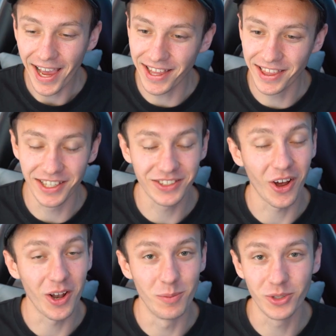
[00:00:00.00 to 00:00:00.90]
in the
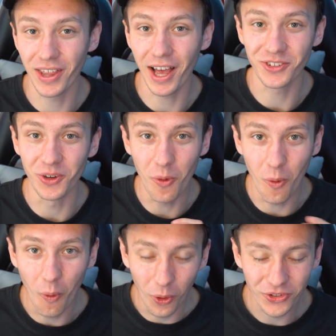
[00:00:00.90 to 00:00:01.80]
asylum so that's an
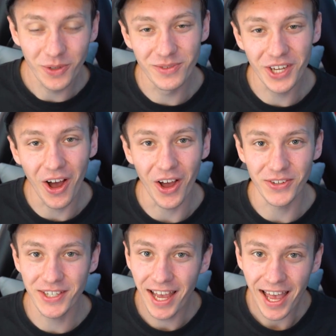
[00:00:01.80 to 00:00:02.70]
awesome
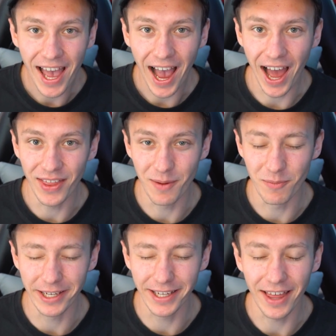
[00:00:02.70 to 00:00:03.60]
touch and
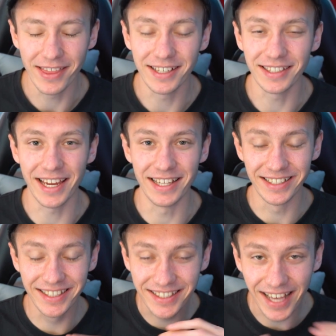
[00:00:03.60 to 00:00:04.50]
then we get this
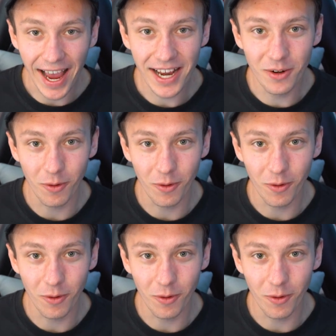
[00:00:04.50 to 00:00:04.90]
insane